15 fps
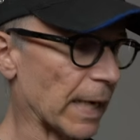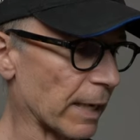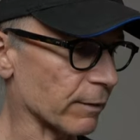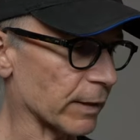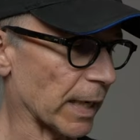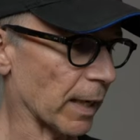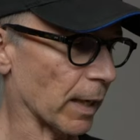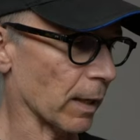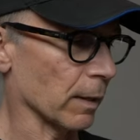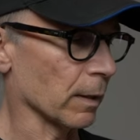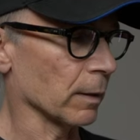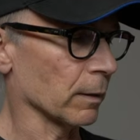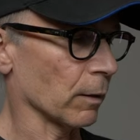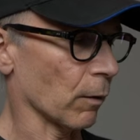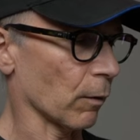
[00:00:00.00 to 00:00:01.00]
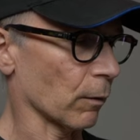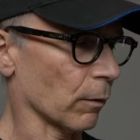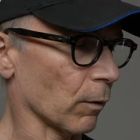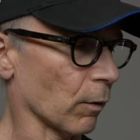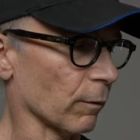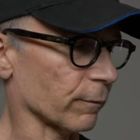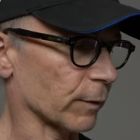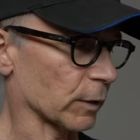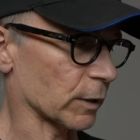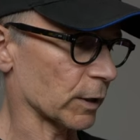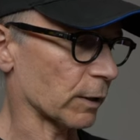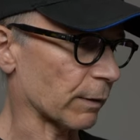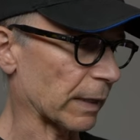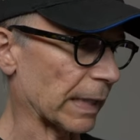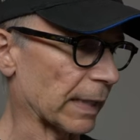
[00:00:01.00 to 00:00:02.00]
area of the
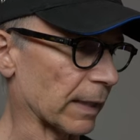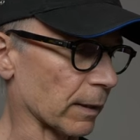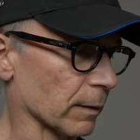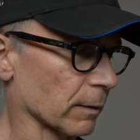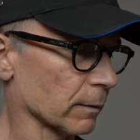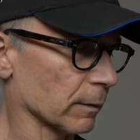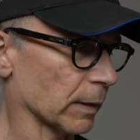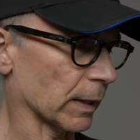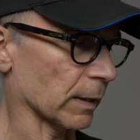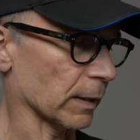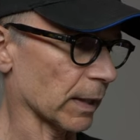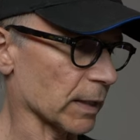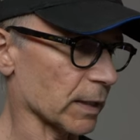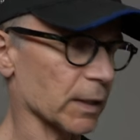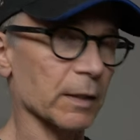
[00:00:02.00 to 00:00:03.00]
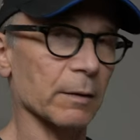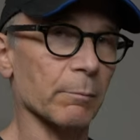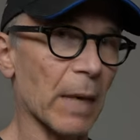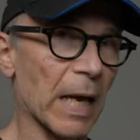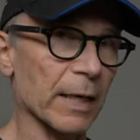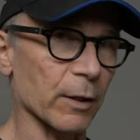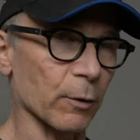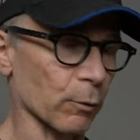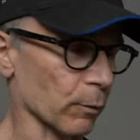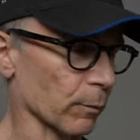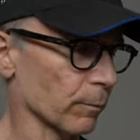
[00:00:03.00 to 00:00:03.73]
screen in this menu.